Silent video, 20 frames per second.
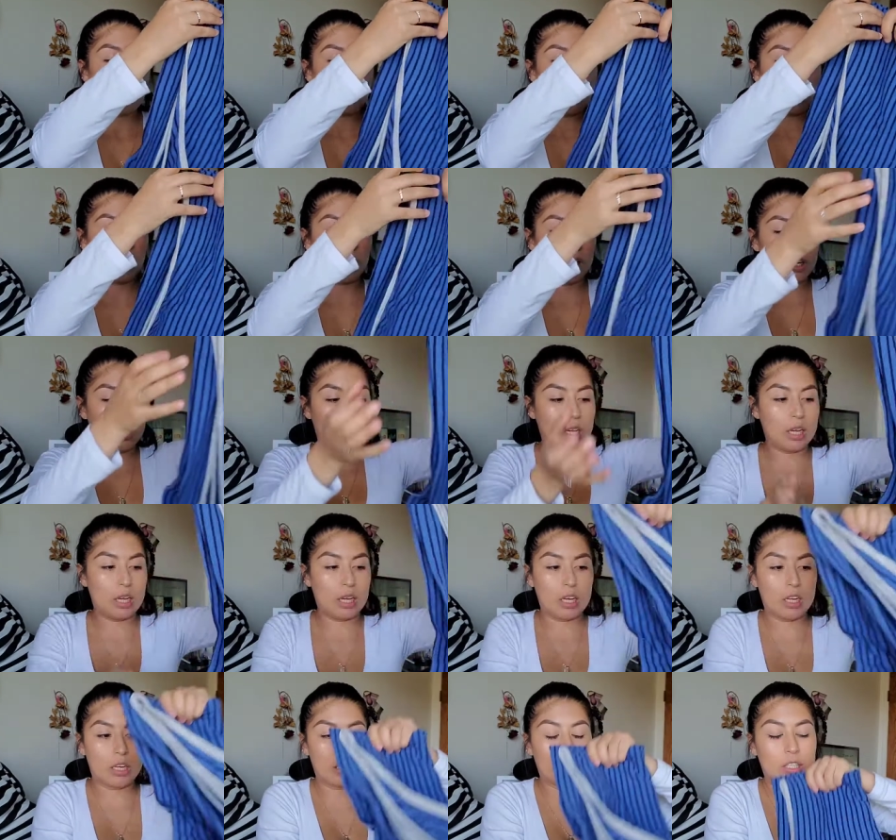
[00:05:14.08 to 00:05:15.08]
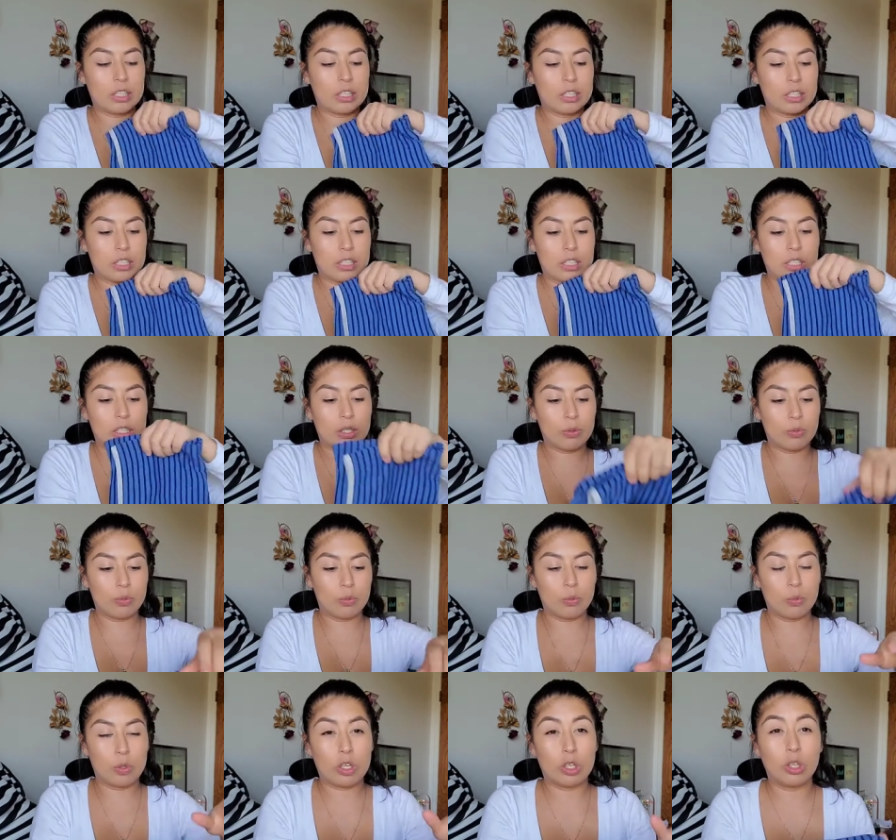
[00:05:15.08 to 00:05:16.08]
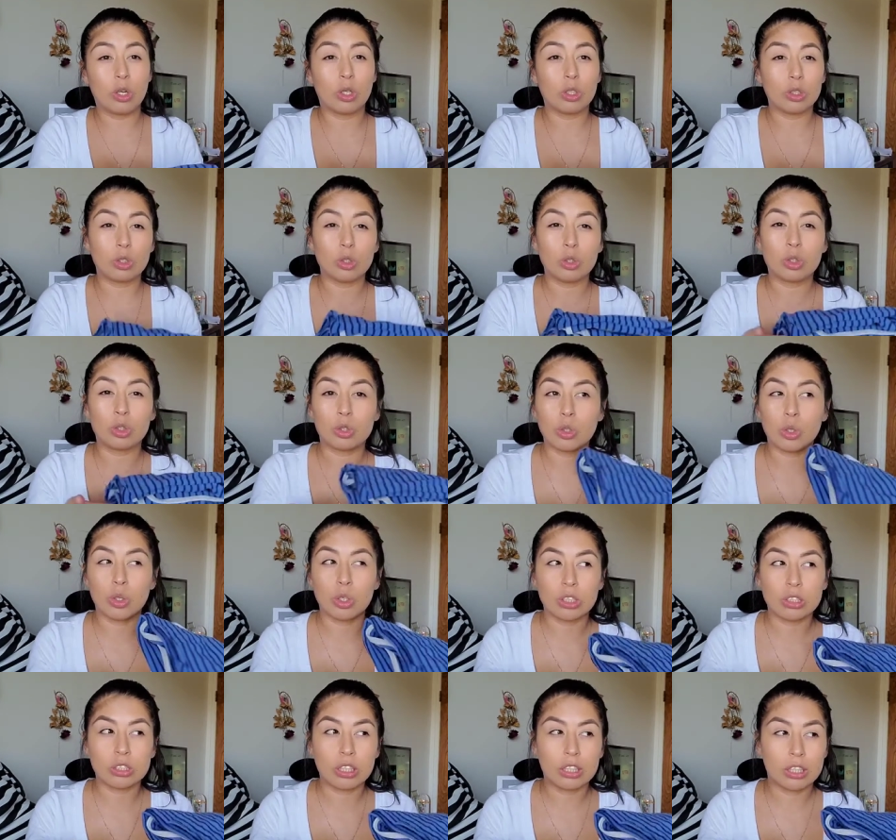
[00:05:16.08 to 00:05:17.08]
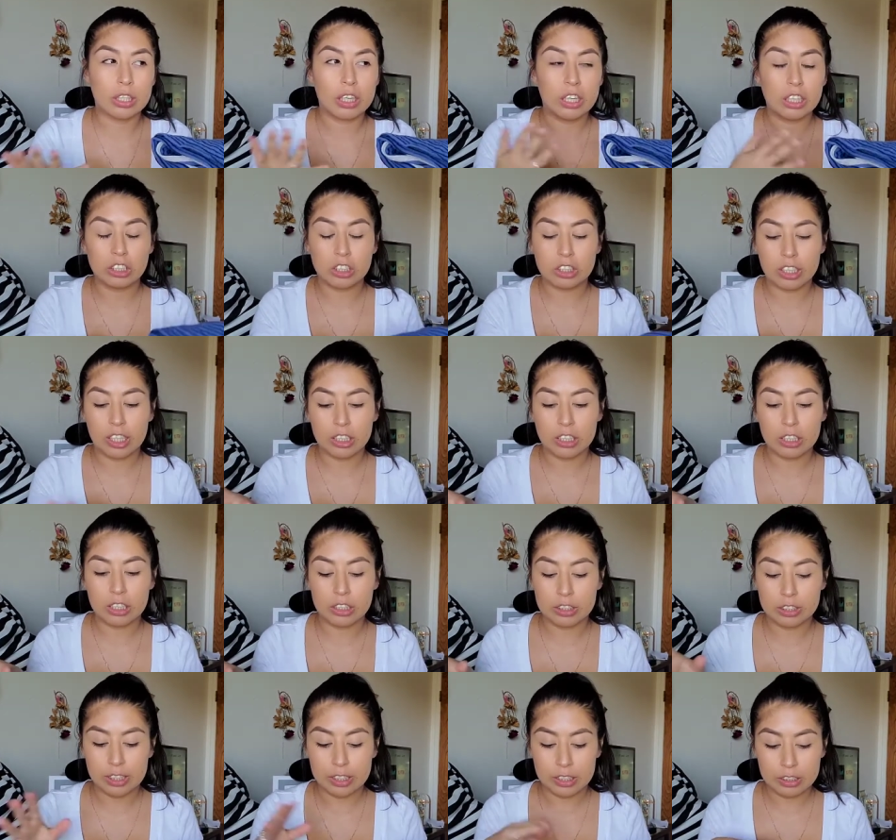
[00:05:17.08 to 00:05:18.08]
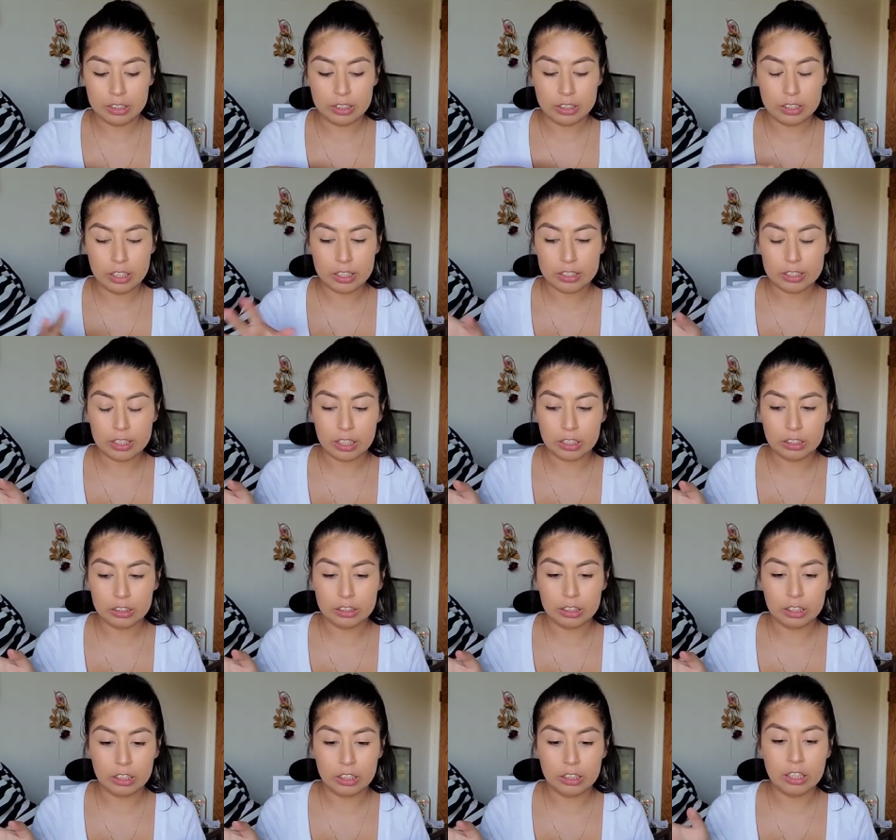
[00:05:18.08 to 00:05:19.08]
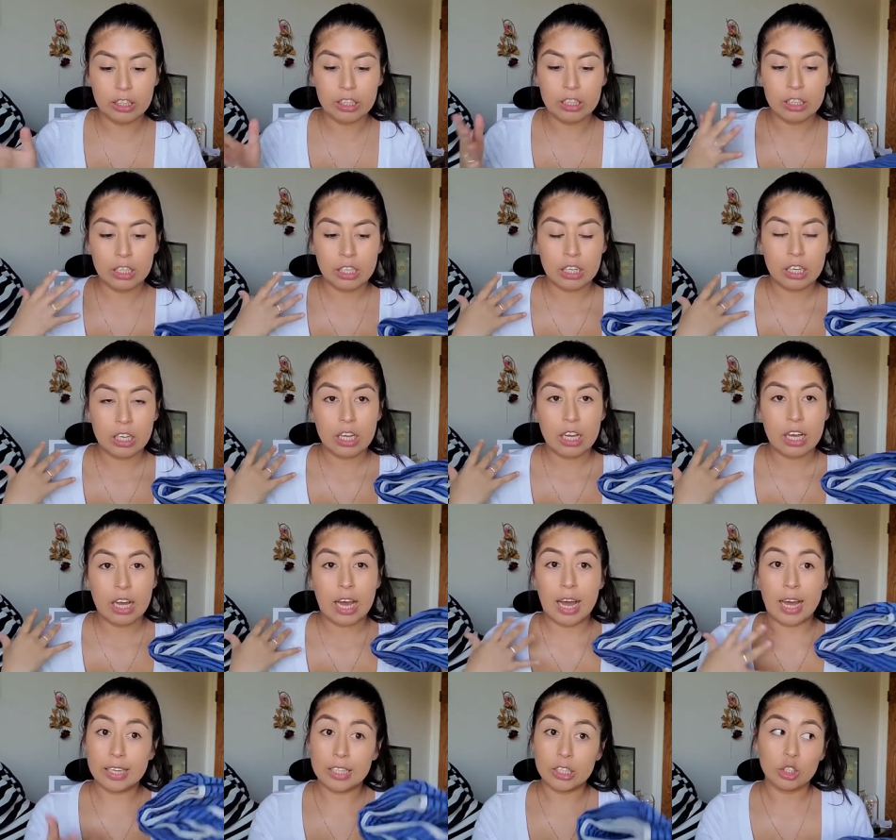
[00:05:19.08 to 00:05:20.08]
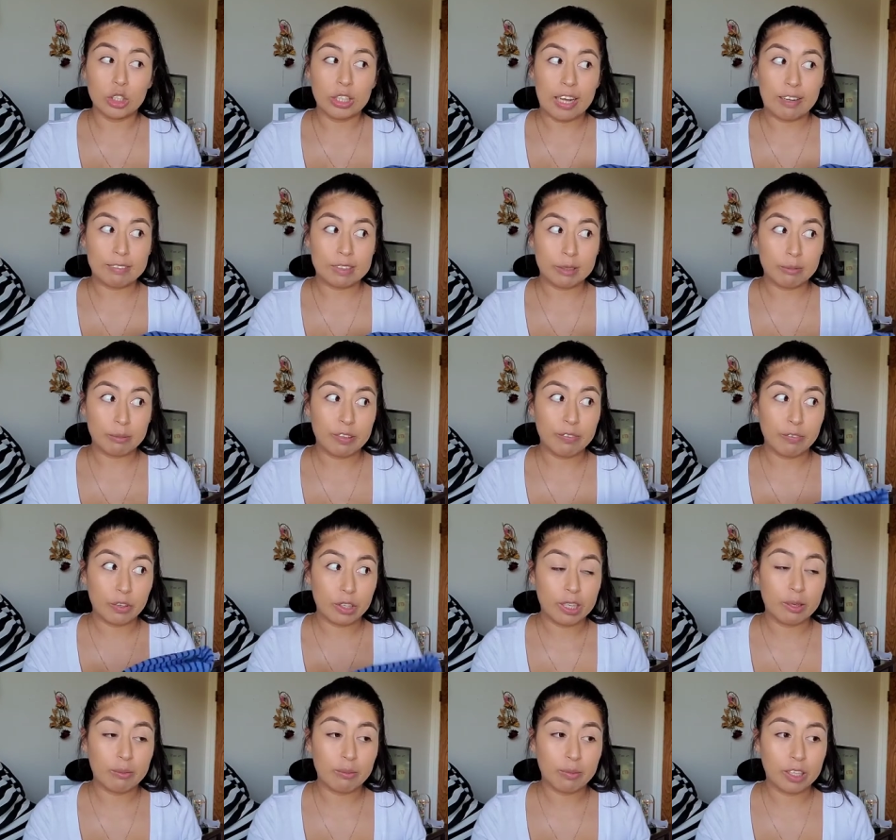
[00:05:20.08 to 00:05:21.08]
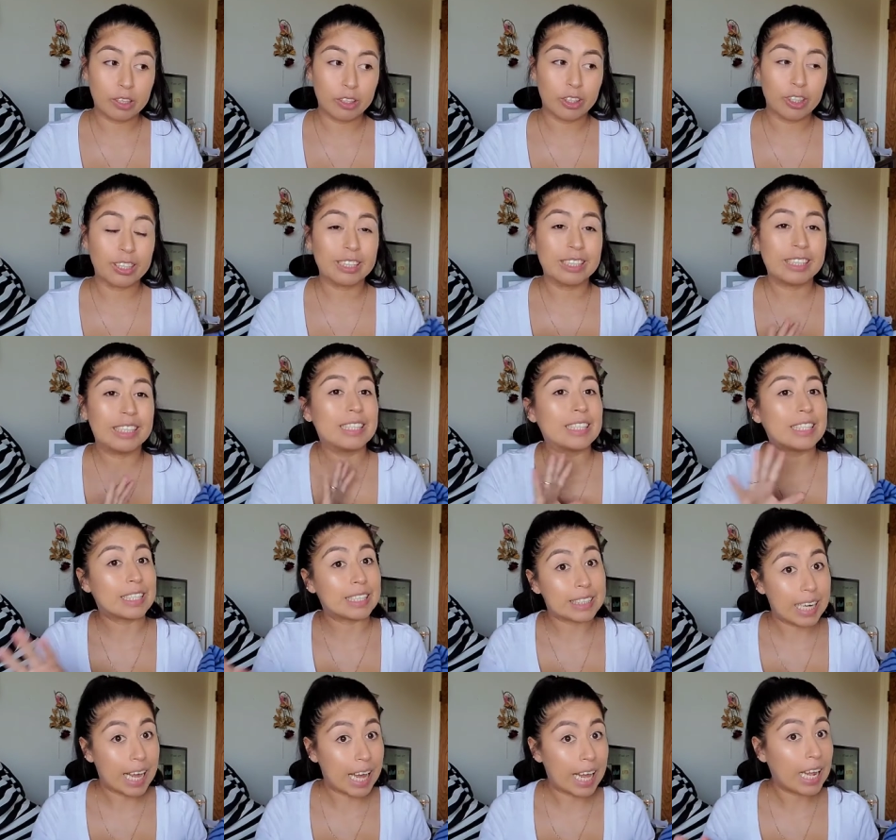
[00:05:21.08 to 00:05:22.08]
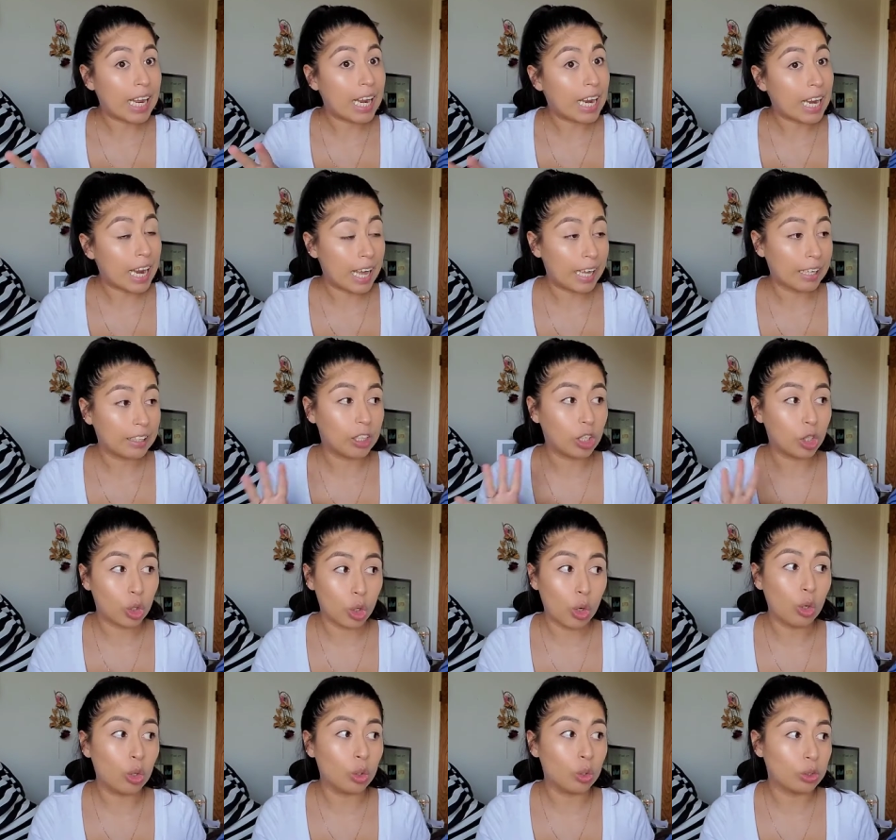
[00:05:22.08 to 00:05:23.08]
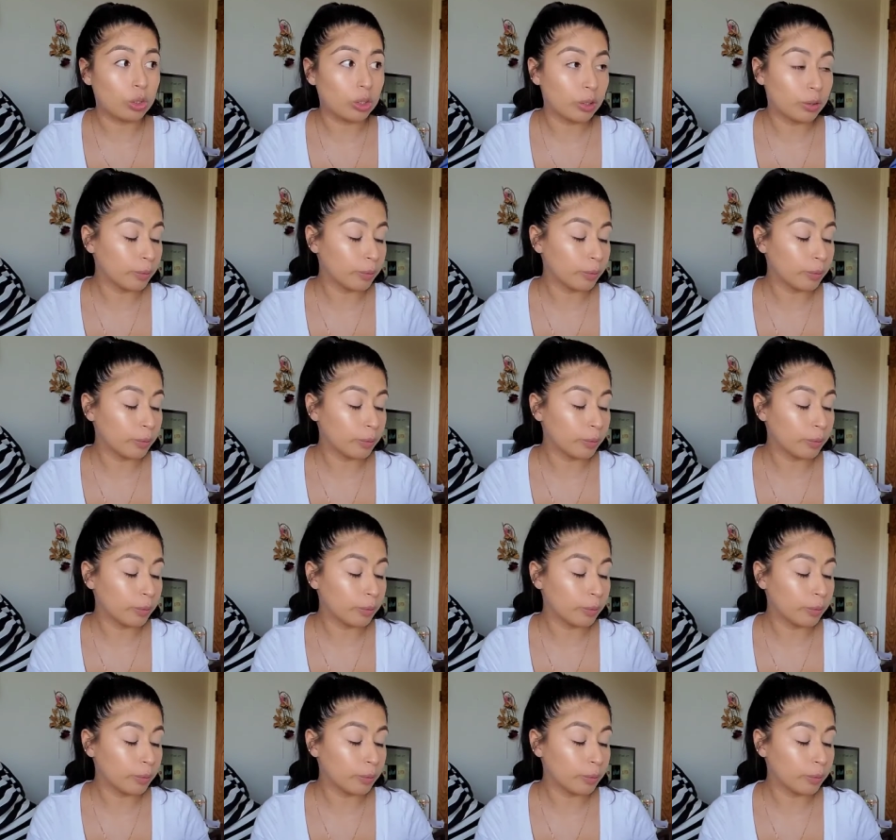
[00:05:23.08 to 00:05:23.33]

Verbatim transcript: when we go to stores and this changing section. I need to have something for him right there because he does not like the cold.